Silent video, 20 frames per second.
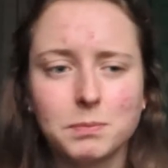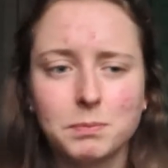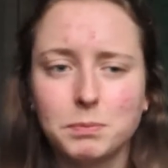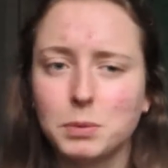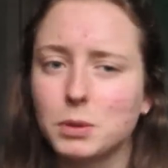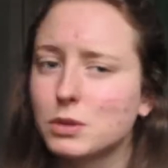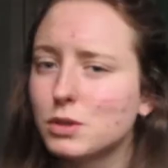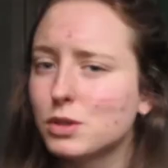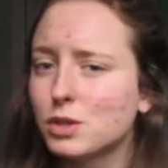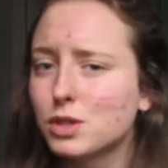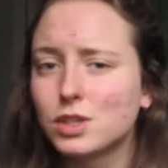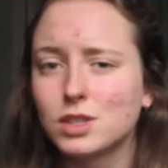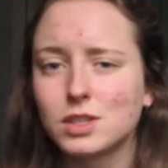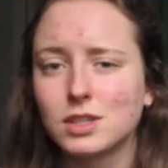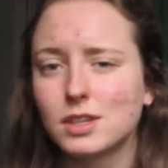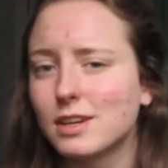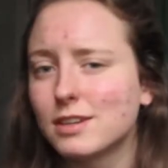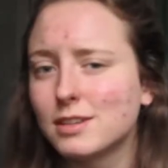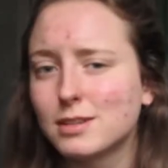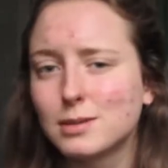push
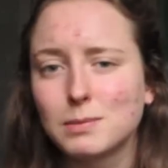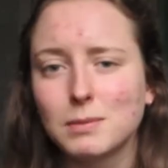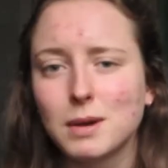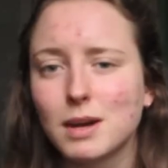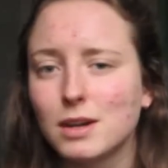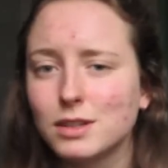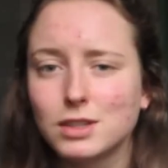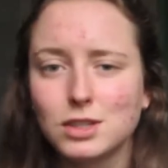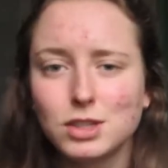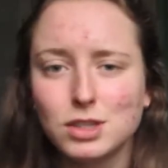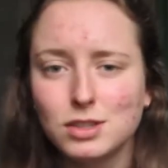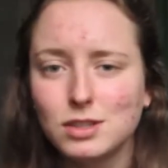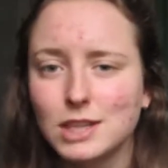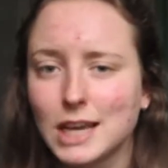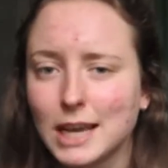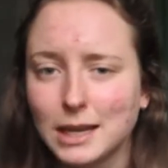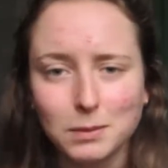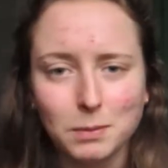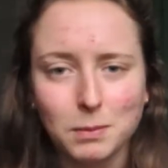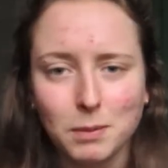as much
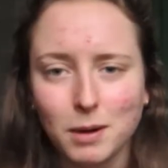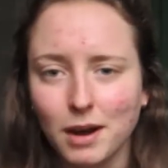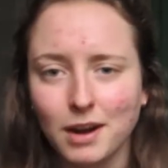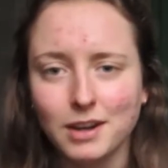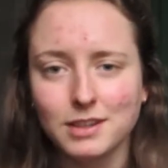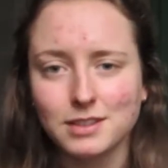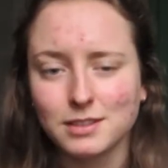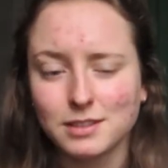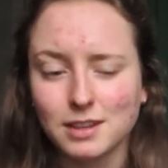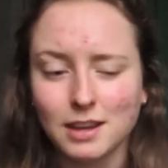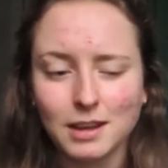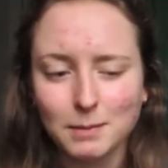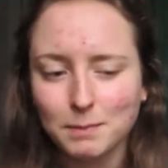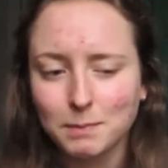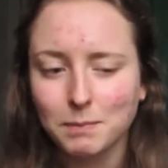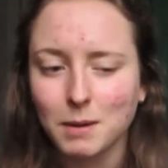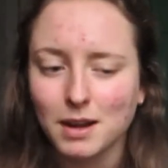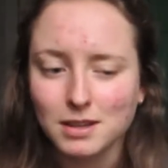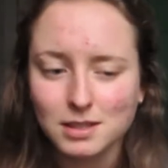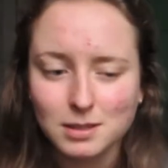date bars as I
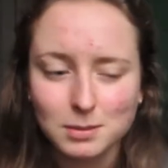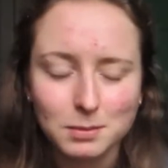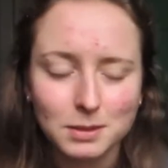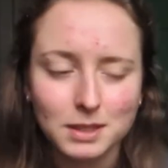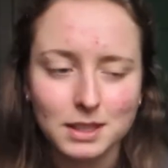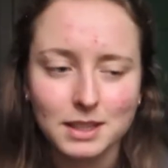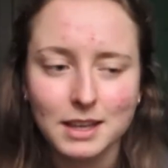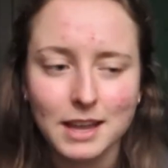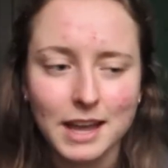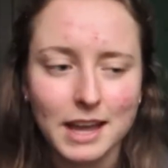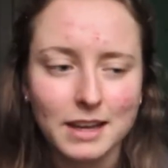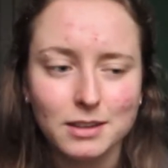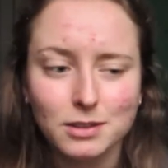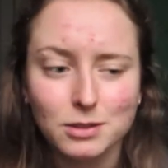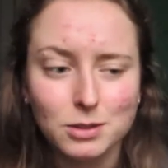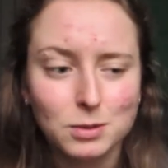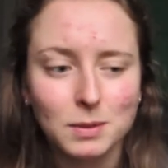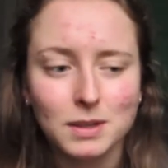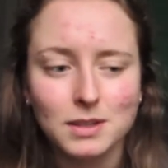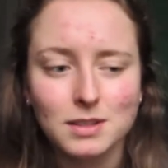possibly can
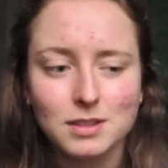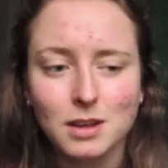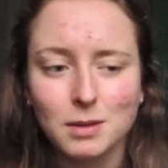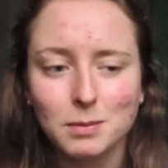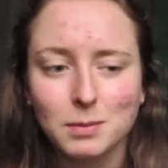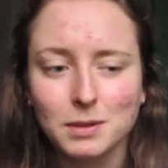into myself,